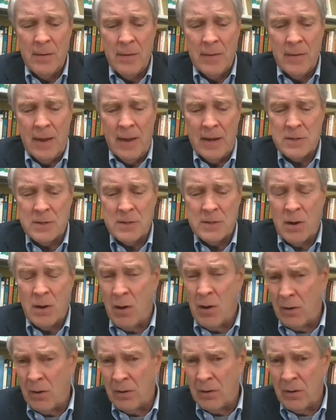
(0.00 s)
As a
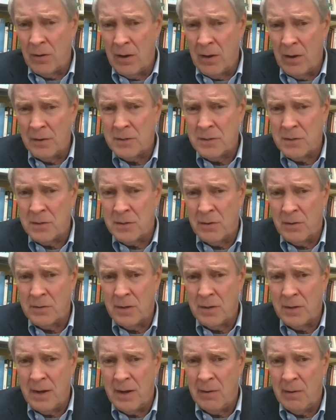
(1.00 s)
heart and lung
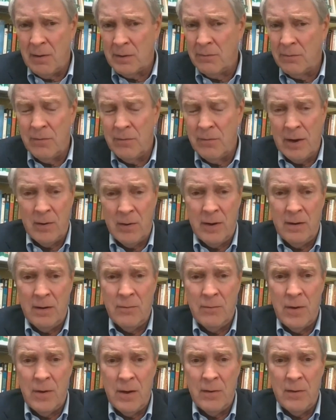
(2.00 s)
surgeon, I was very
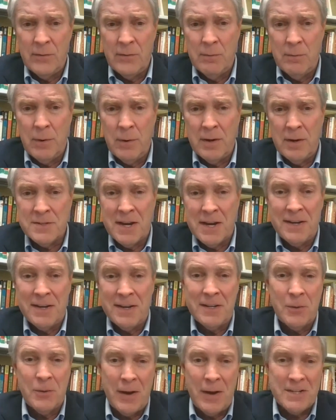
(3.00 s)
involved because I
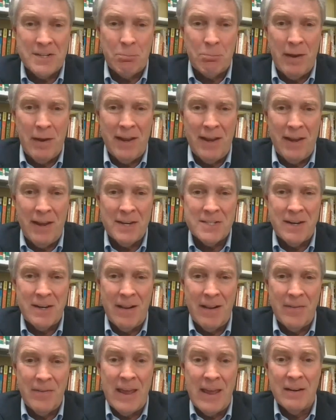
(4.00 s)
did transplants,
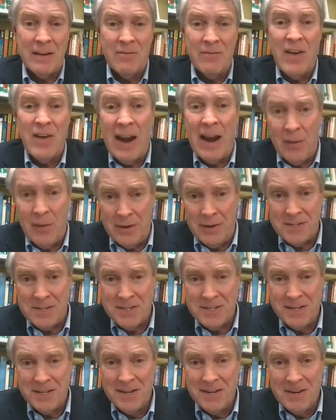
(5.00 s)
and that
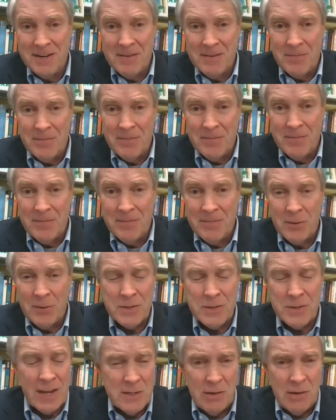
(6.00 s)
virus, those
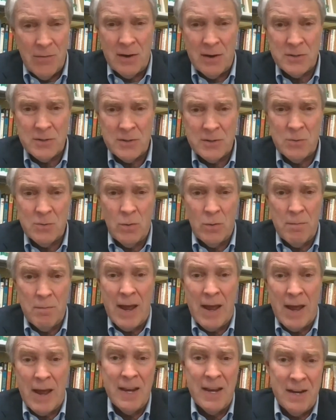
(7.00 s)
KG viruses were
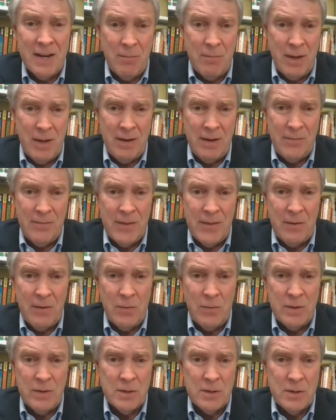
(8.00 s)
my enemy
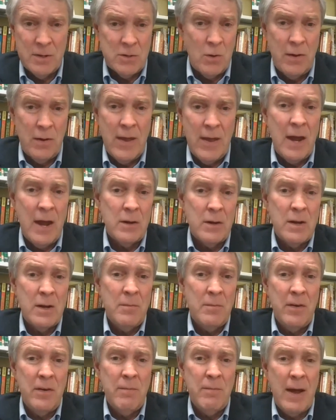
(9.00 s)
that would destroy the
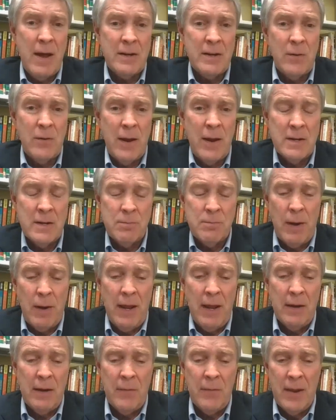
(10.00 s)
outcome of my transplant.